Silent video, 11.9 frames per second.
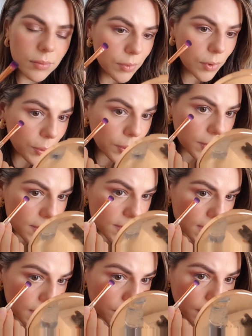doing the
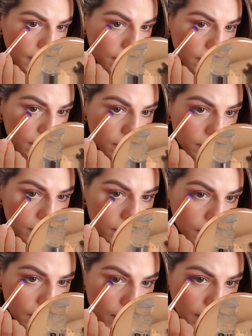same thing
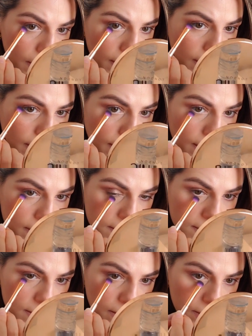again.
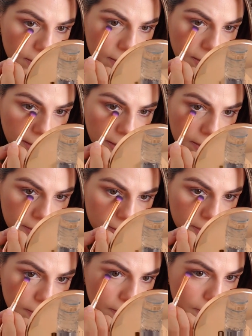Start tight,
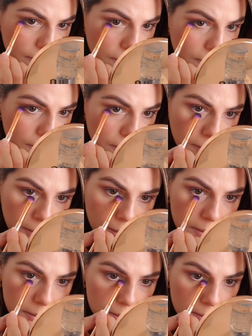
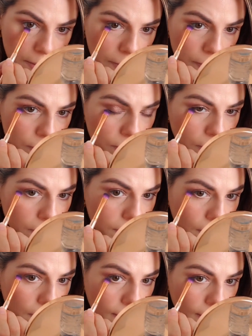so if you don't
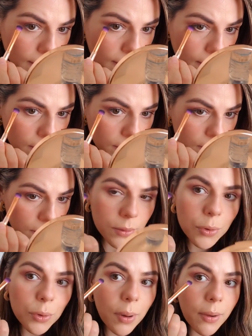like
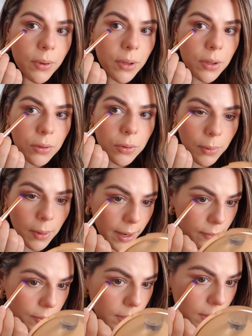to have it too
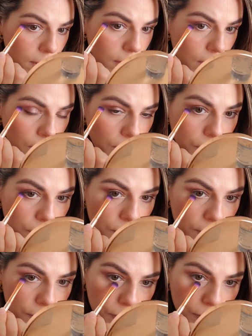heavy, or you're
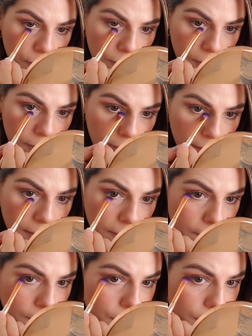going for
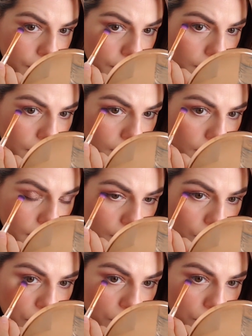a
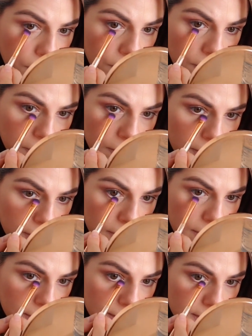more
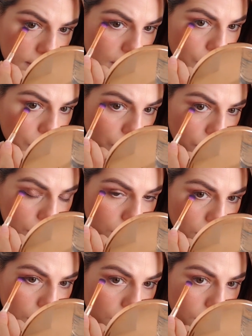simple
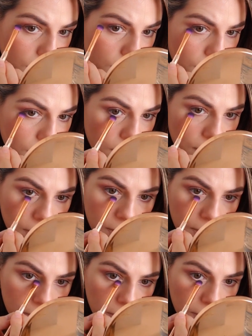look,
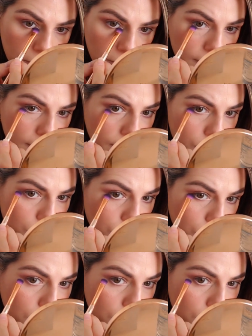you don't have to